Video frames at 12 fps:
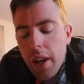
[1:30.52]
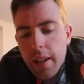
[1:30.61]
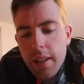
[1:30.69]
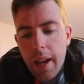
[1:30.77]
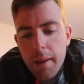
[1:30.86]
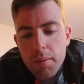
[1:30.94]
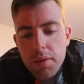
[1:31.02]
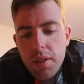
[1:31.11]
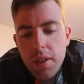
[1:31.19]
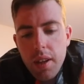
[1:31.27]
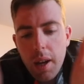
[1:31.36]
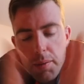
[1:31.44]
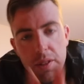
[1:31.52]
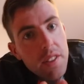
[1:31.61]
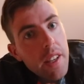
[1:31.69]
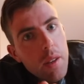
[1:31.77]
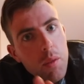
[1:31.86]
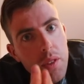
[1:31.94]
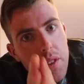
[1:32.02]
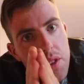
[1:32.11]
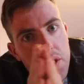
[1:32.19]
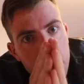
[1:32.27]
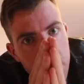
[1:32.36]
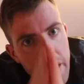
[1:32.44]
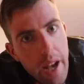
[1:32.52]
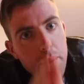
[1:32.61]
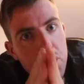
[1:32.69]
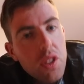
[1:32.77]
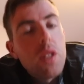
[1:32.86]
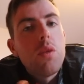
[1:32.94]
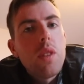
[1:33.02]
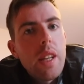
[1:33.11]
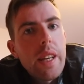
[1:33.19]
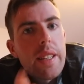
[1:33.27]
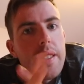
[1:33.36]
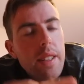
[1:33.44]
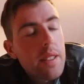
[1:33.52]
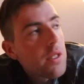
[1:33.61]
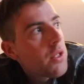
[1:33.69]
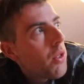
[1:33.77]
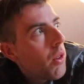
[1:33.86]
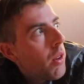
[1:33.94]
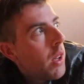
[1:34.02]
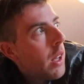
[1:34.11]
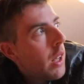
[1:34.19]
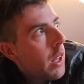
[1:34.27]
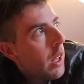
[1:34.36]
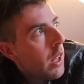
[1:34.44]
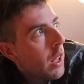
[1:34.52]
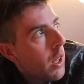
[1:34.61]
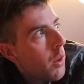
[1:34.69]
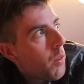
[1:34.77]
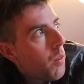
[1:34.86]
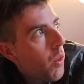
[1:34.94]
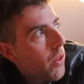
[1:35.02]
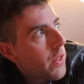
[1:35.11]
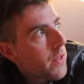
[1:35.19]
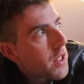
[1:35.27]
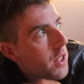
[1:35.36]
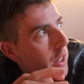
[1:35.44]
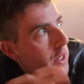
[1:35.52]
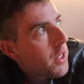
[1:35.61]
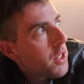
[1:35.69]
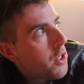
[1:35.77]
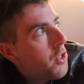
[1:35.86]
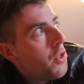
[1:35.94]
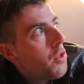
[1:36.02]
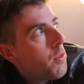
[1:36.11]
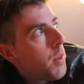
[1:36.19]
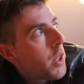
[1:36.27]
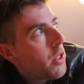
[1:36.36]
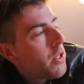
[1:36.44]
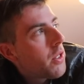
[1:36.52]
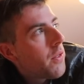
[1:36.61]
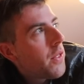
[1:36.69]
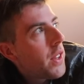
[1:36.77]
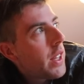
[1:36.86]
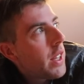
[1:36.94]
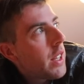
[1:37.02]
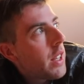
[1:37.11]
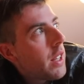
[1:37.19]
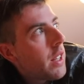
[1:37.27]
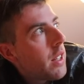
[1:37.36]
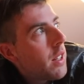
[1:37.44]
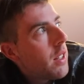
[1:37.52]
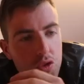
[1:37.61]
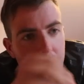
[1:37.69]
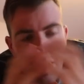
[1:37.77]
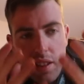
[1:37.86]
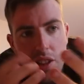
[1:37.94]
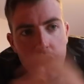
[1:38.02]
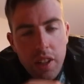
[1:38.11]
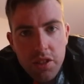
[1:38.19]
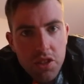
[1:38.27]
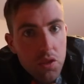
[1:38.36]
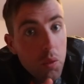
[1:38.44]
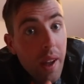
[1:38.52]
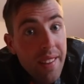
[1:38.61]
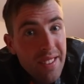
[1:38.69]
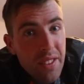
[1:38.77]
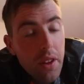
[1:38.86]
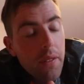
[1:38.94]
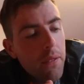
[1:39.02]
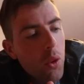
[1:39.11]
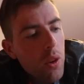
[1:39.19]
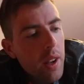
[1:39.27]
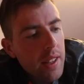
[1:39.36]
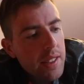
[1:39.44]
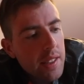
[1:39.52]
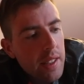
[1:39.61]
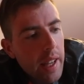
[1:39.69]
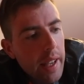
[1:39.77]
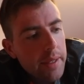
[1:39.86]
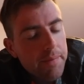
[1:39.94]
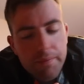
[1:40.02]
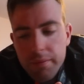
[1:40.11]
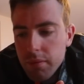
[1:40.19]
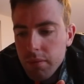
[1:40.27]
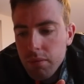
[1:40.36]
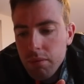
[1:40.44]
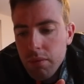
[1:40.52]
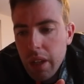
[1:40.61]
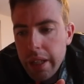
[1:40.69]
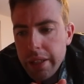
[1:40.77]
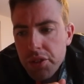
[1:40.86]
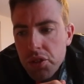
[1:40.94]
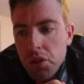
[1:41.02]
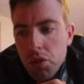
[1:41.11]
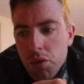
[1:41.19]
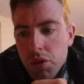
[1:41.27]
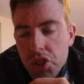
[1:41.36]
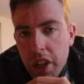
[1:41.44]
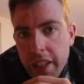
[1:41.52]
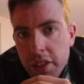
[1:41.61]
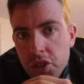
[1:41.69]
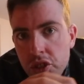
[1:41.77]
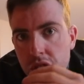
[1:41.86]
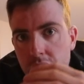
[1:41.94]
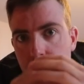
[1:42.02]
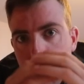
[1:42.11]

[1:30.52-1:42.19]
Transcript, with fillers: you get kept up to date with the absolute latest. So what they've decided to do because of the drastic changes in weather that are forecast today is to change